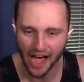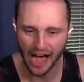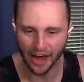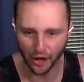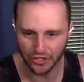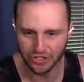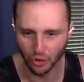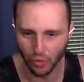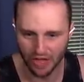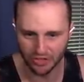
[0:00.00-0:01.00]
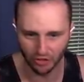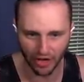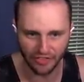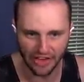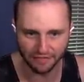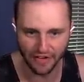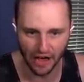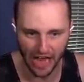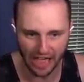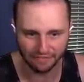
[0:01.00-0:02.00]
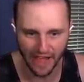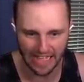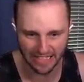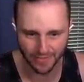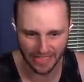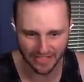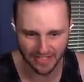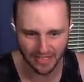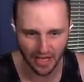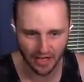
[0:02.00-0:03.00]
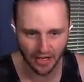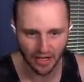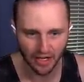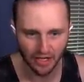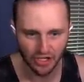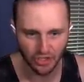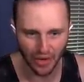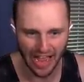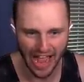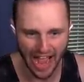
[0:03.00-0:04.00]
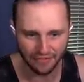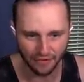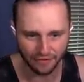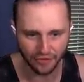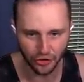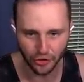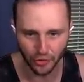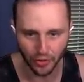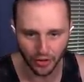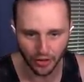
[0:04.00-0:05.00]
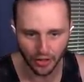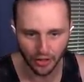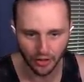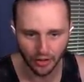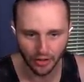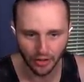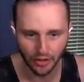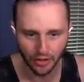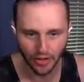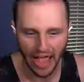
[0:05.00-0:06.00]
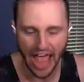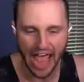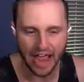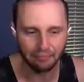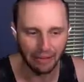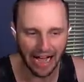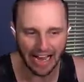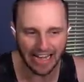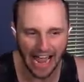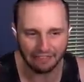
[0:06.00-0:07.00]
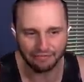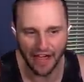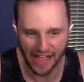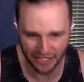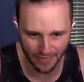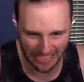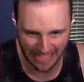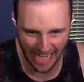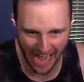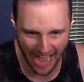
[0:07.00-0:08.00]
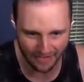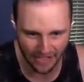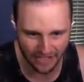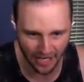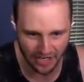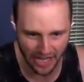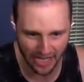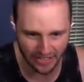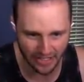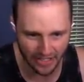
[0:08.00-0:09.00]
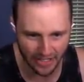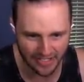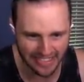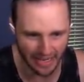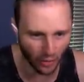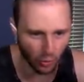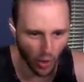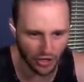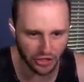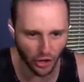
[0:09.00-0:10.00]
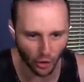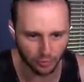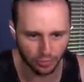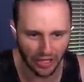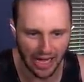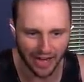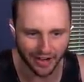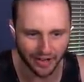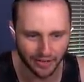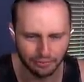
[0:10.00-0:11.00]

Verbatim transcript: I also want to look at the uh, advancements. So I have a few A mine advancements that I haven't done yet. Sell one gold block.